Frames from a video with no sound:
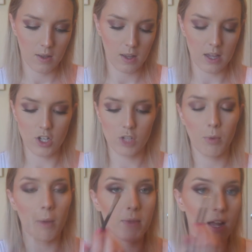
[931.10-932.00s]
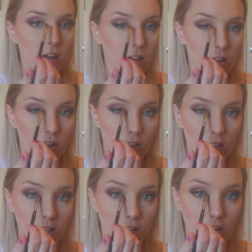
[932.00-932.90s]
and just pop that on
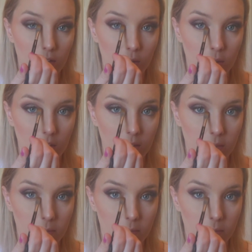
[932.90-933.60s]
the inner corner.